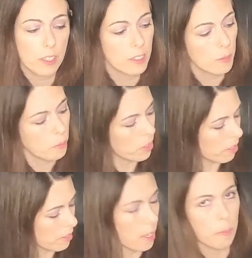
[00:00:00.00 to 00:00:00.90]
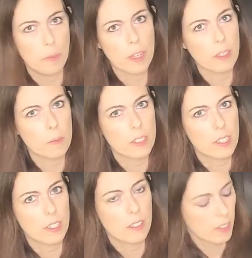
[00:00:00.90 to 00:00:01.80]
I like to put it on top of my
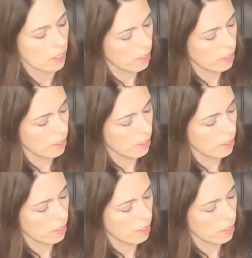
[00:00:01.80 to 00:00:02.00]
lipstick